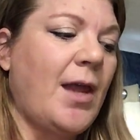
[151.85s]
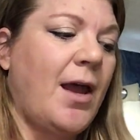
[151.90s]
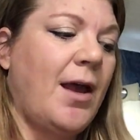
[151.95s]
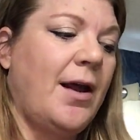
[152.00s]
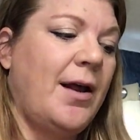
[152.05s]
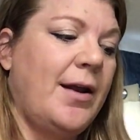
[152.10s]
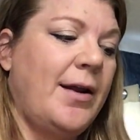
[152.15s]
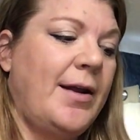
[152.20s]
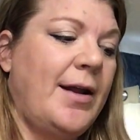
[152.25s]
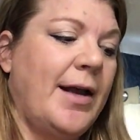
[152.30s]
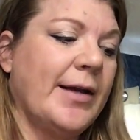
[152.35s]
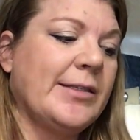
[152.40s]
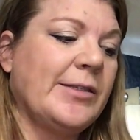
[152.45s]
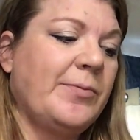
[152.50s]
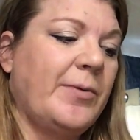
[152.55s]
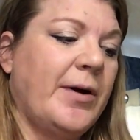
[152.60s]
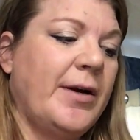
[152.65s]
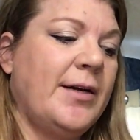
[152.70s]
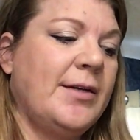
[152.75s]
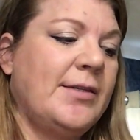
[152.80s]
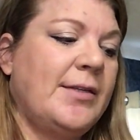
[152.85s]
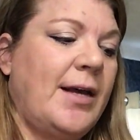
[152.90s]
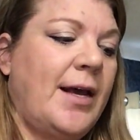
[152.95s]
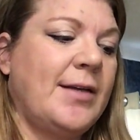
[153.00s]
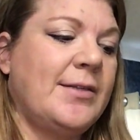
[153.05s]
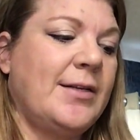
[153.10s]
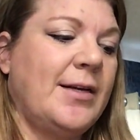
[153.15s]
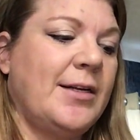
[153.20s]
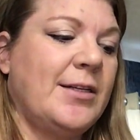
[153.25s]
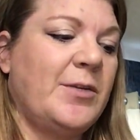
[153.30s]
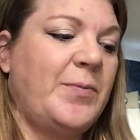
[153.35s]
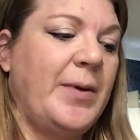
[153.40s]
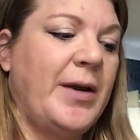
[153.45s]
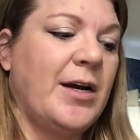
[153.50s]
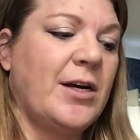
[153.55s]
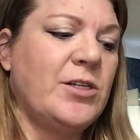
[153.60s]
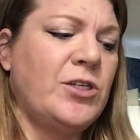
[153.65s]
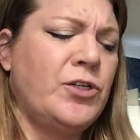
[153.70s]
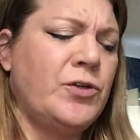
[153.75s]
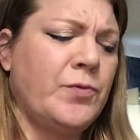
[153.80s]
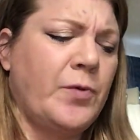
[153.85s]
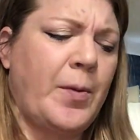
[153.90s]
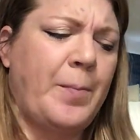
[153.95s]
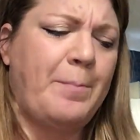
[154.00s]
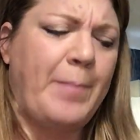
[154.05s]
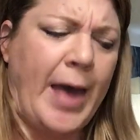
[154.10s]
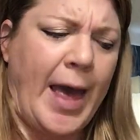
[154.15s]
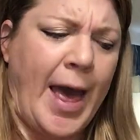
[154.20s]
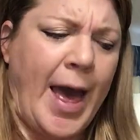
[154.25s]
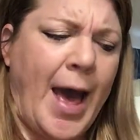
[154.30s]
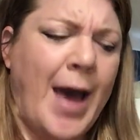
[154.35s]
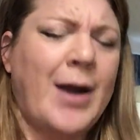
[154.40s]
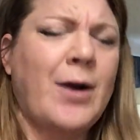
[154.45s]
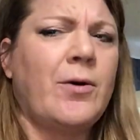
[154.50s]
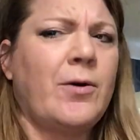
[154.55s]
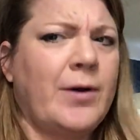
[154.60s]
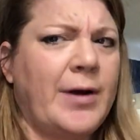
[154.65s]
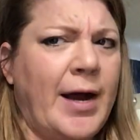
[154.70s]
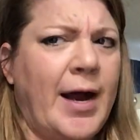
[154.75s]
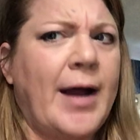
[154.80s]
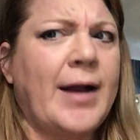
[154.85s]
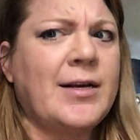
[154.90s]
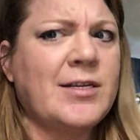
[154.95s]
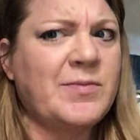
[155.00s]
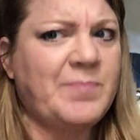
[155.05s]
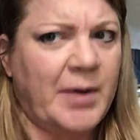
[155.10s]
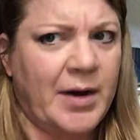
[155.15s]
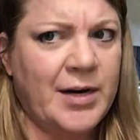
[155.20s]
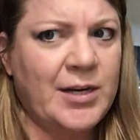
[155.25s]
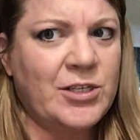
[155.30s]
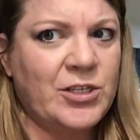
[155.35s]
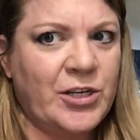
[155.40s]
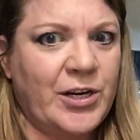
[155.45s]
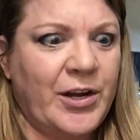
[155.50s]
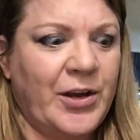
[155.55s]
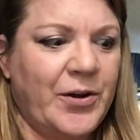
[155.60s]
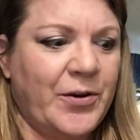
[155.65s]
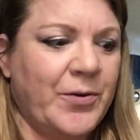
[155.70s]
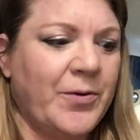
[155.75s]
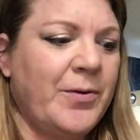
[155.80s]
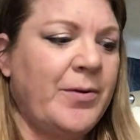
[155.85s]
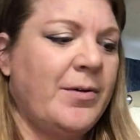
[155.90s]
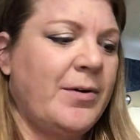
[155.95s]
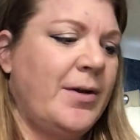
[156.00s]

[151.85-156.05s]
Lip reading: And next one says, it's because you were bad or God is punishing you.